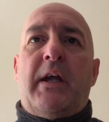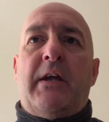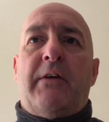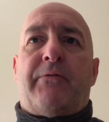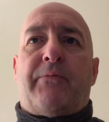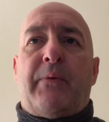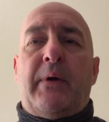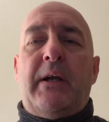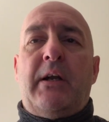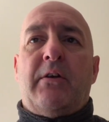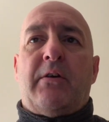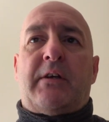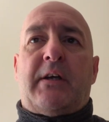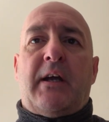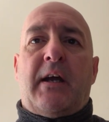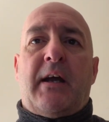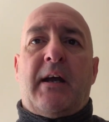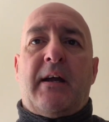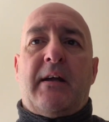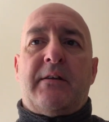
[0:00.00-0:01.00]
If we
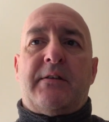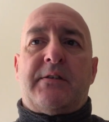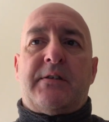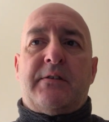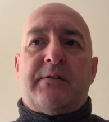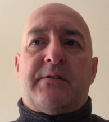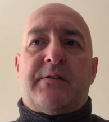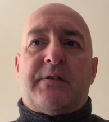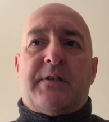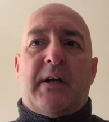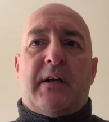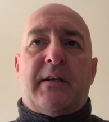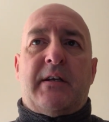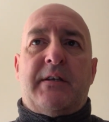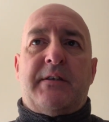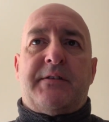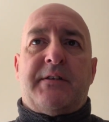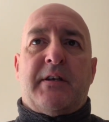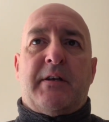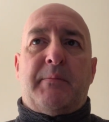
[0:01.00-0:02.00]
look at
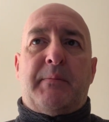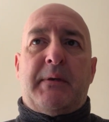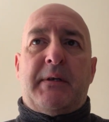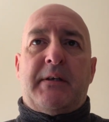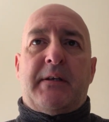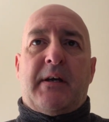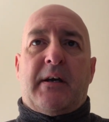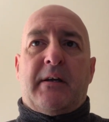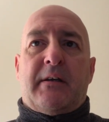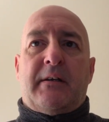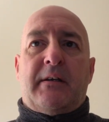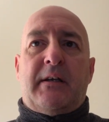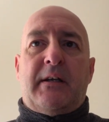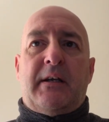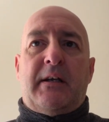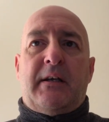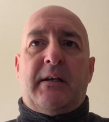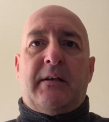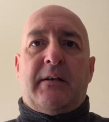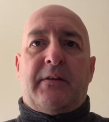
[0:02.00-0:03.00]
studies that have been done
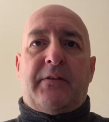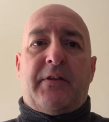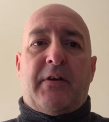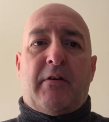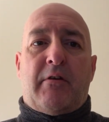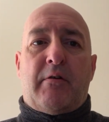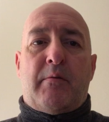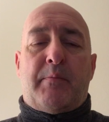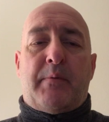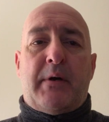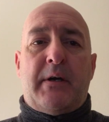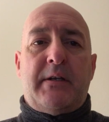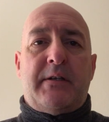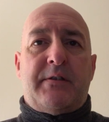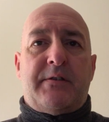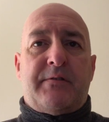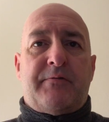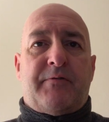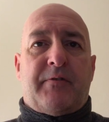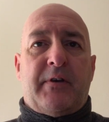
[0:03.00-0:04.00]
in
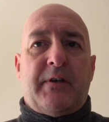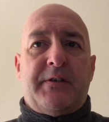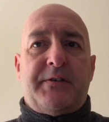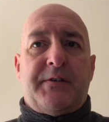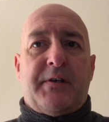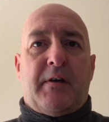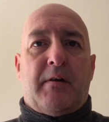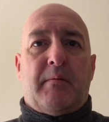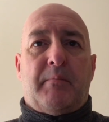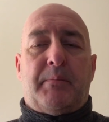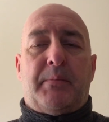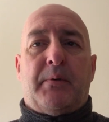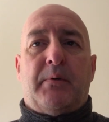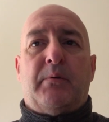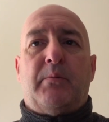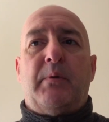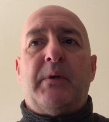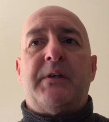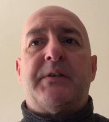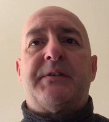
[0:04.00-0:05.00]
thoroughbreds, for
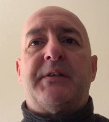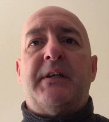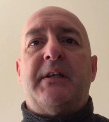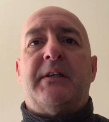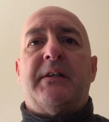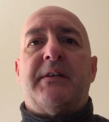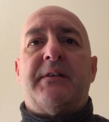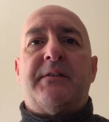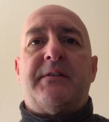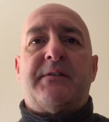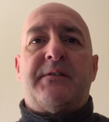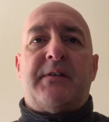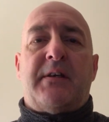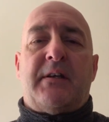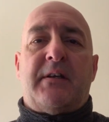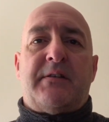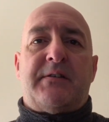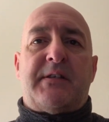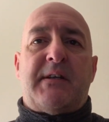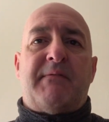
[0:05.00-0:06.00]
example, we see that
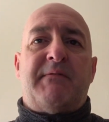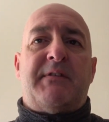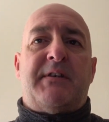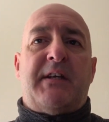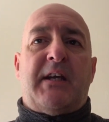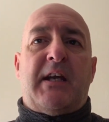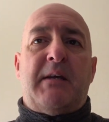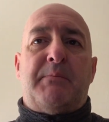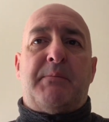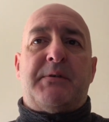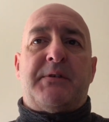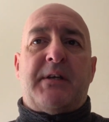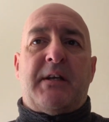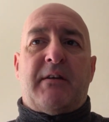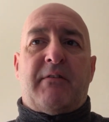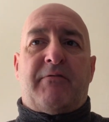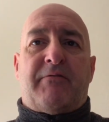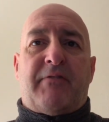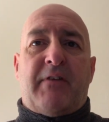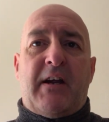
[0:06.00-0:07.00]

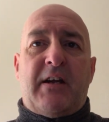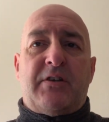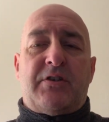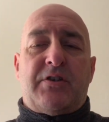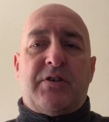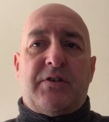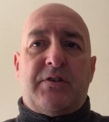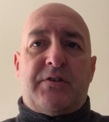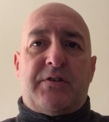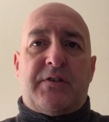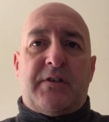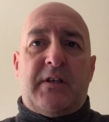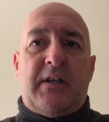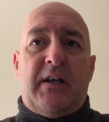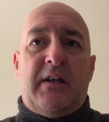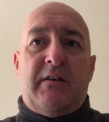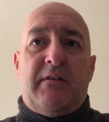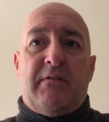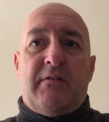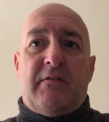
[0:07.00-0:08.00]
78% of fractures
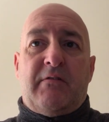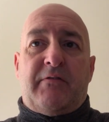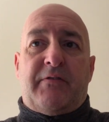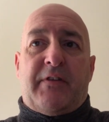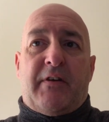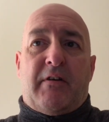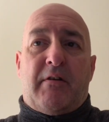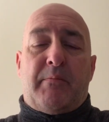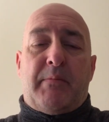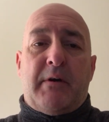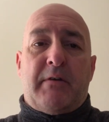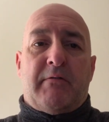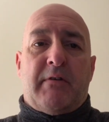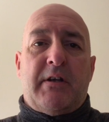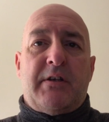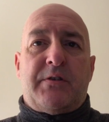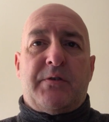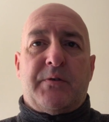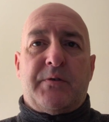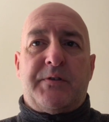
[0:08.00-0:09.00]
in thoroughbred
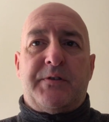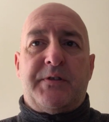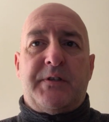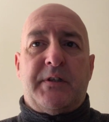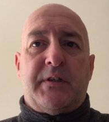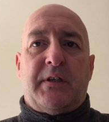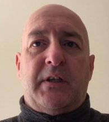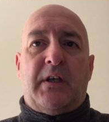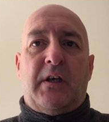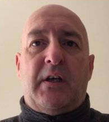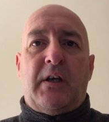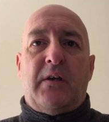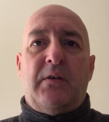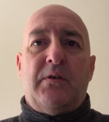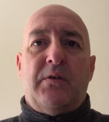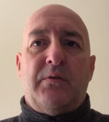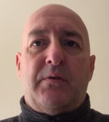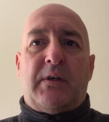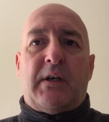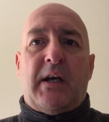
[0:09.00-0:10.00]
racehorses in
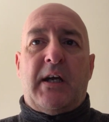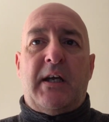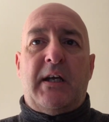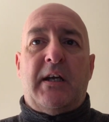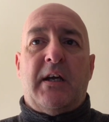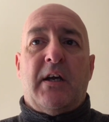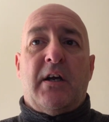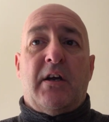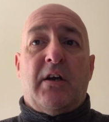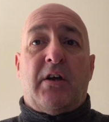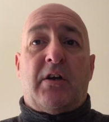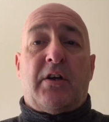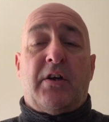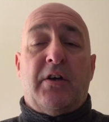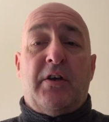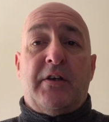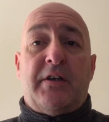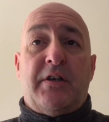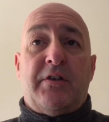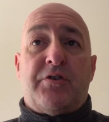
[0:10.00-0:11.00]
the UK
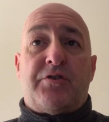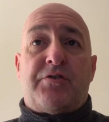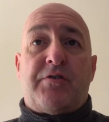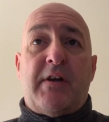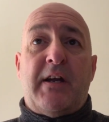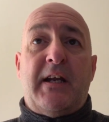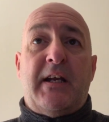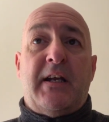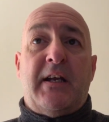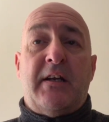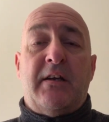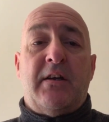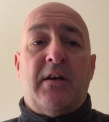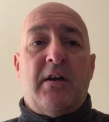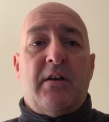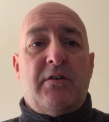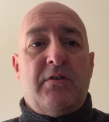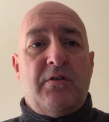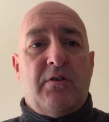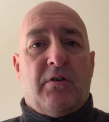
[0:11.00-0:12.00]
occurred in training,
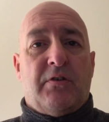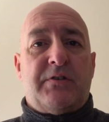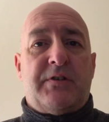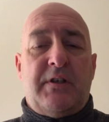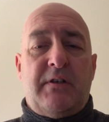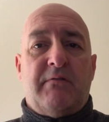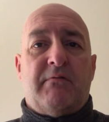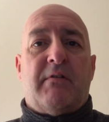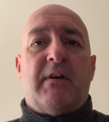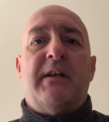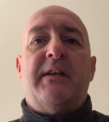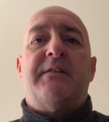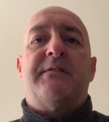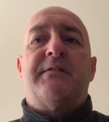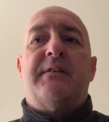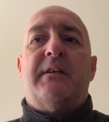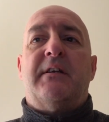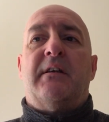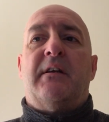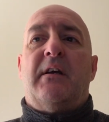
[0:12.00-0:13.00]
not in
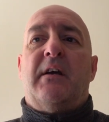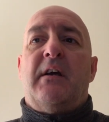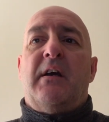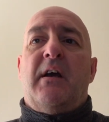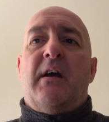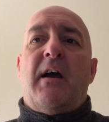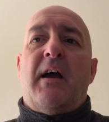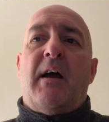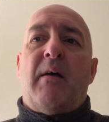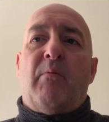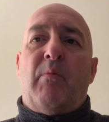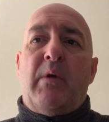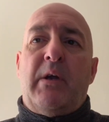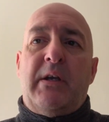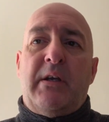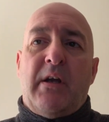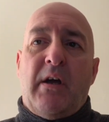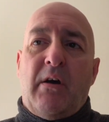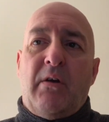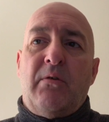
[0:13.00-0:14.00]
racing. And
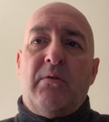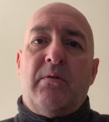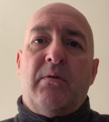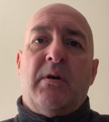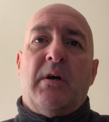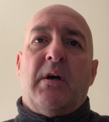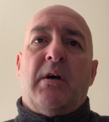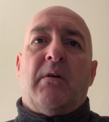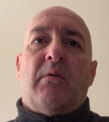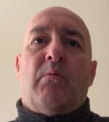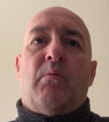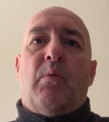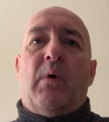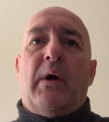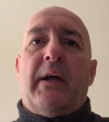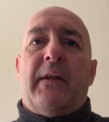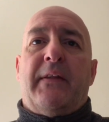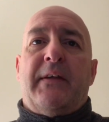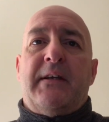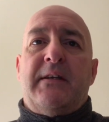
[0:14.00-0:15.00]
we know
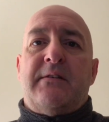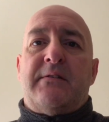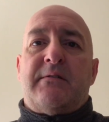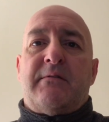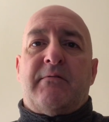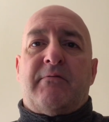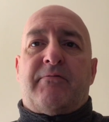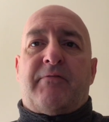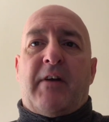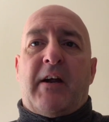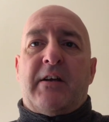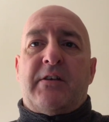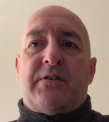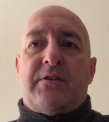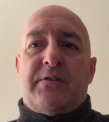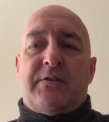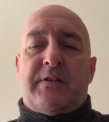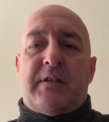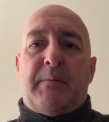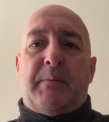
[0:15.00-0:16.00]
where these
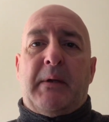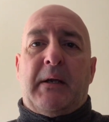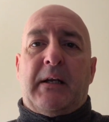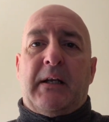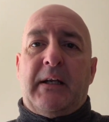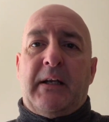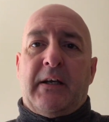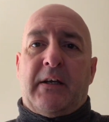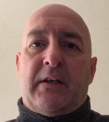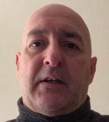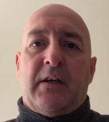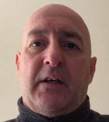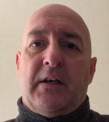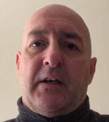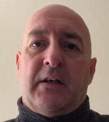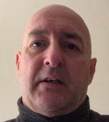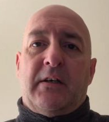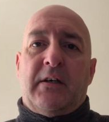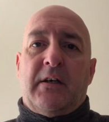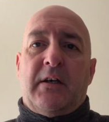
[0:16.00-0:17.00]
fractures typically
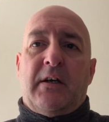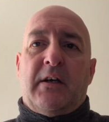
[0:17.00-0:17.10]
occur.